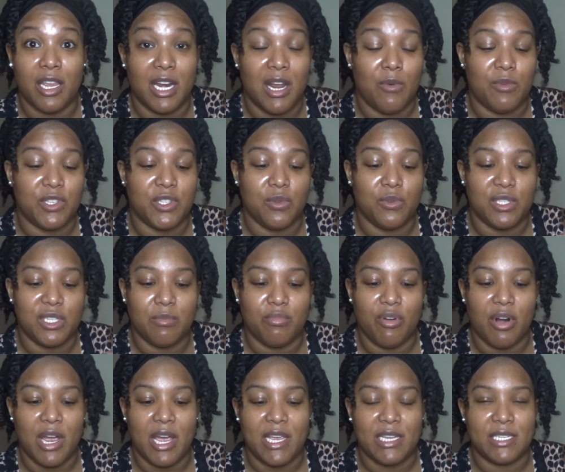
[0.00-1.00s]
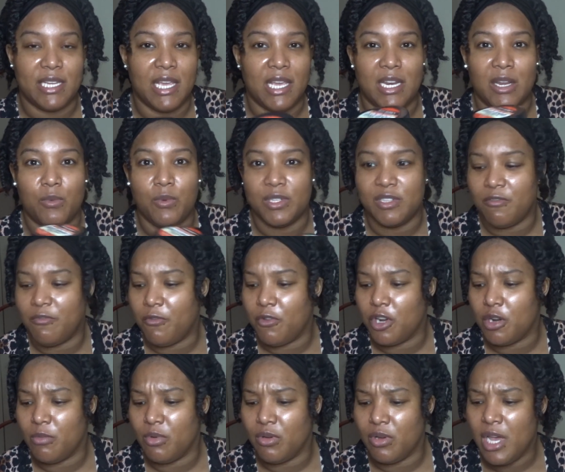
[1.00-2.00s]
I was so surprised, and it was
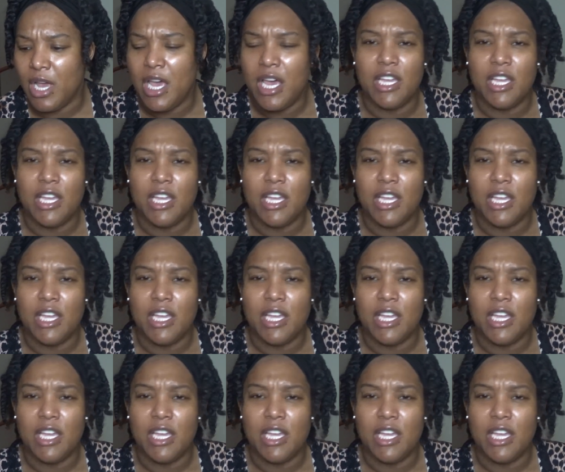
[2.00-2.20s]
affordable.